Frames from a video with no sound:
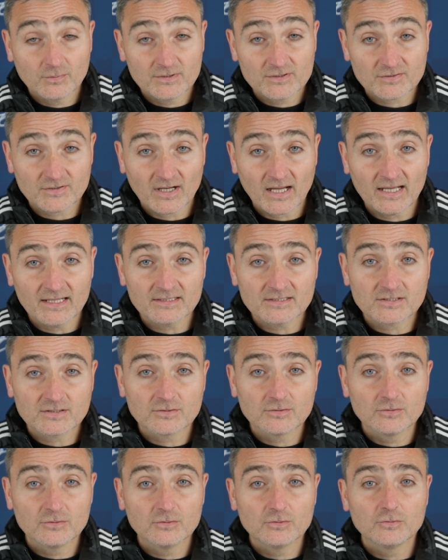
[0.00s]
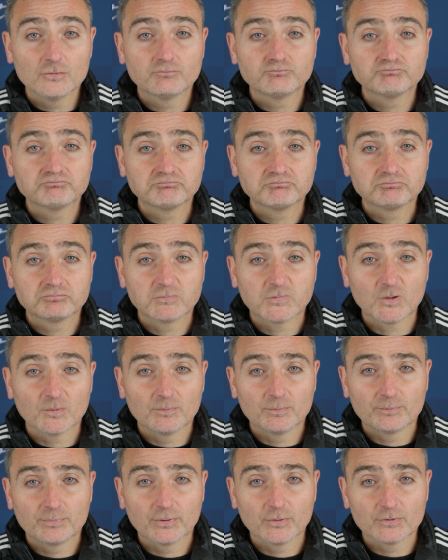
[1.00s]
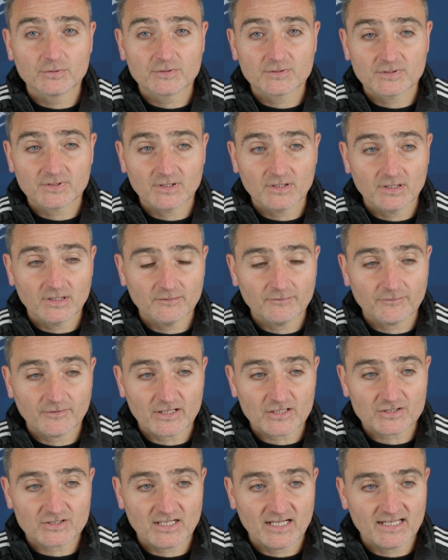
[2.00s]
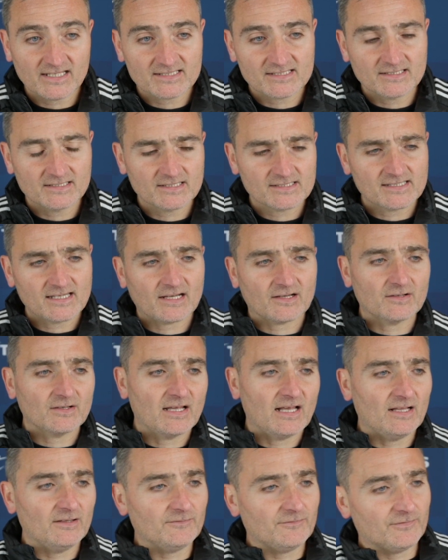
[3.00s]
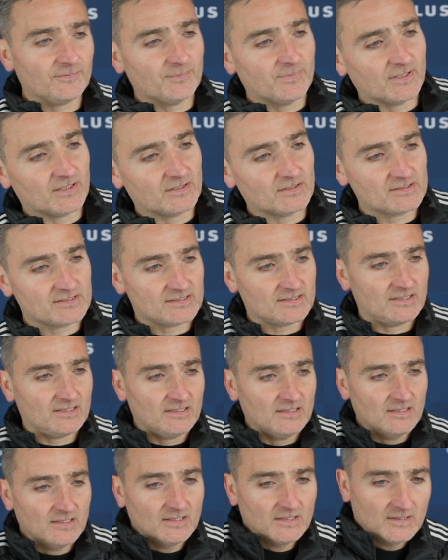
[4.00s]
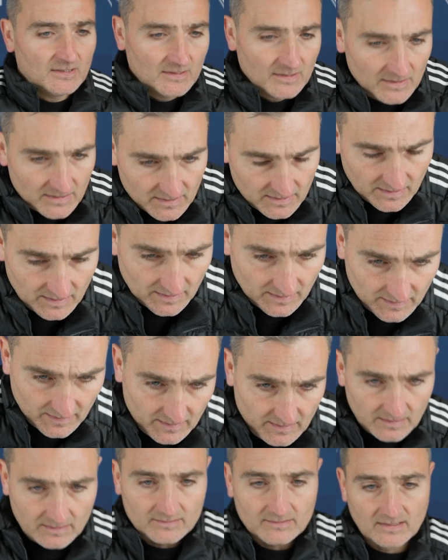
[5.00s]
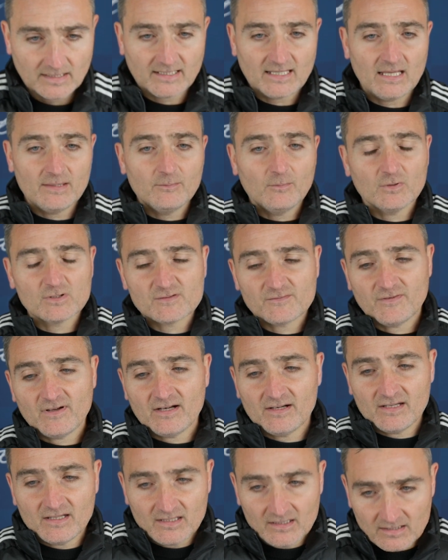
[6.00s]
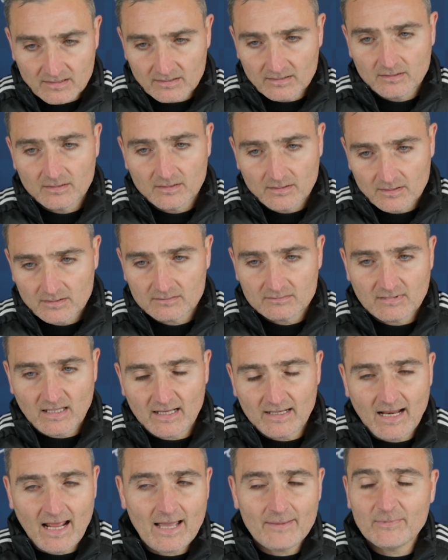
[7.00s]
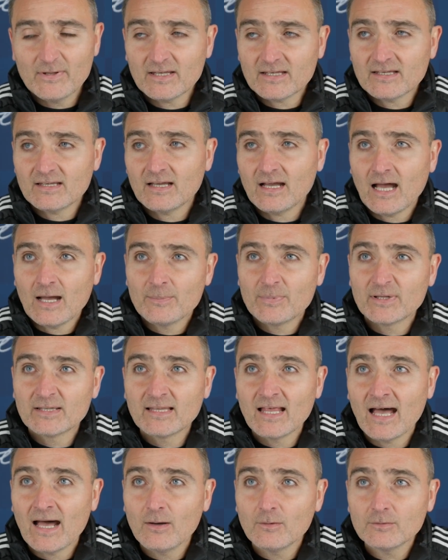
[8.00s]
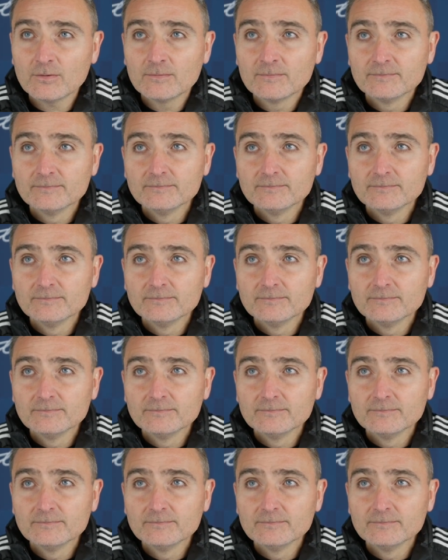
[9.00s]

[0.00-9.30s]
We tried to to put uh, fresh legs in the second half because uh, uh, the game was very dynamic, up and down